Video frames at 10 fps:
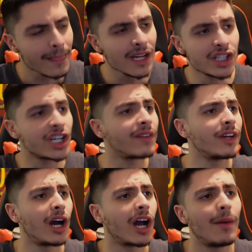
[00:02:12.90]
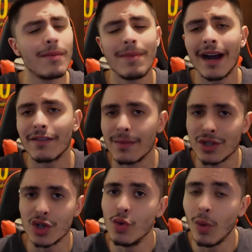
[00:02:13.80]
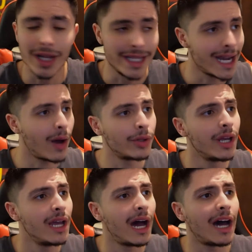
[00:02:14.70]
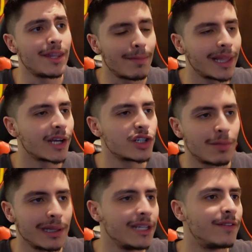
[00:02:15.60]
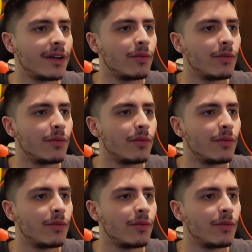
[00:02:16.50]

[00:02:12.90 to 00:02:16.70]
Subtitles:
Xavi, on coming back from 2-1 down, the players believe it.